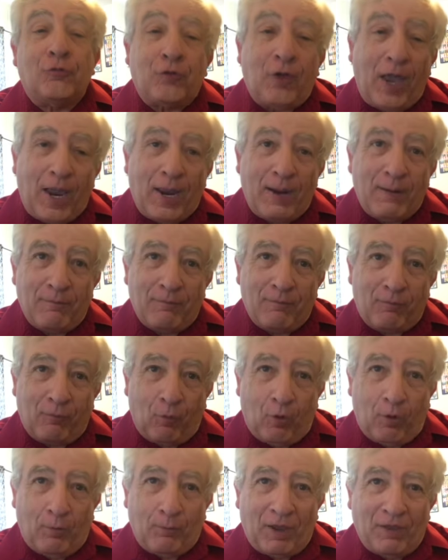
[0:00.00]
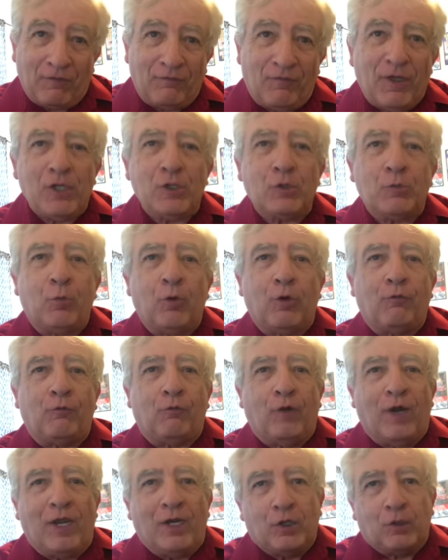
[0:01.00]
time for my Facebook
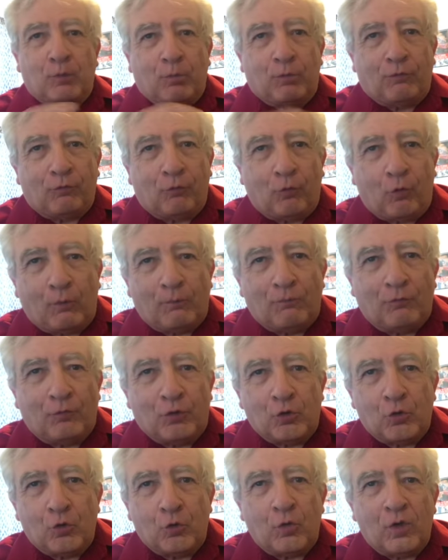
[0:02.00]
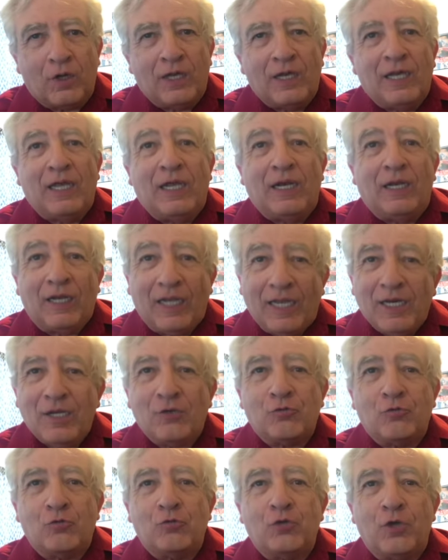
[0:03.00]
friend to perform for you.
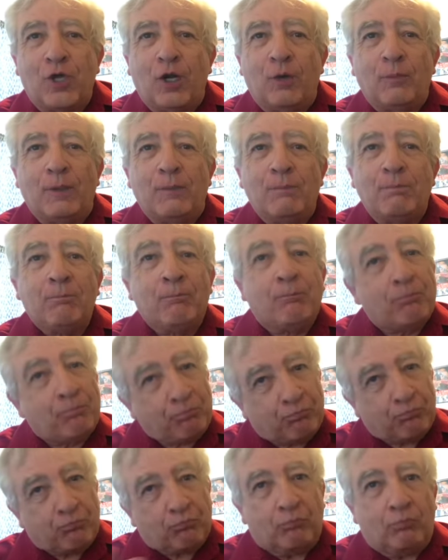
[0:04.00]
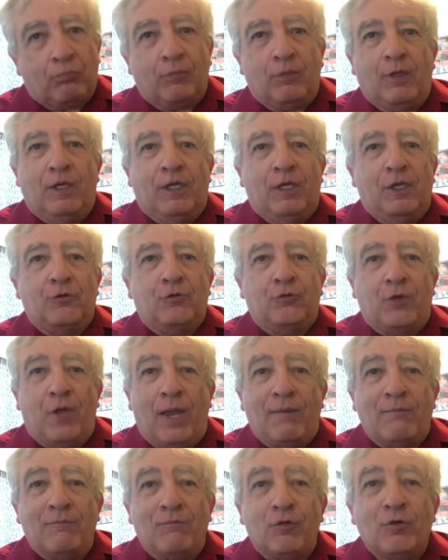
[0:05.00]
Ladies and gentlemen, it's
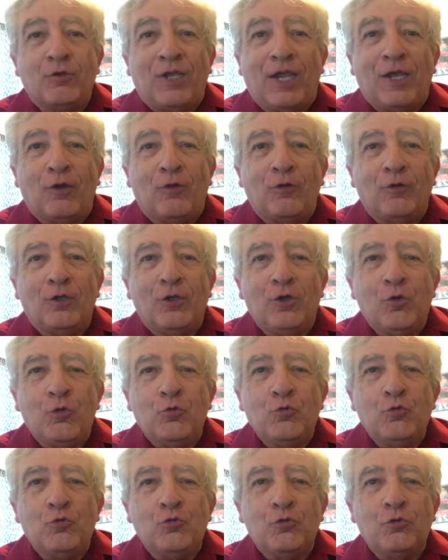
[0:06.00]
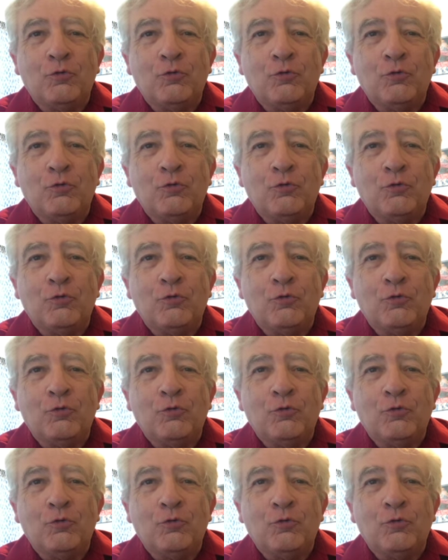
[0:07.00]
time for Taylor Hughes.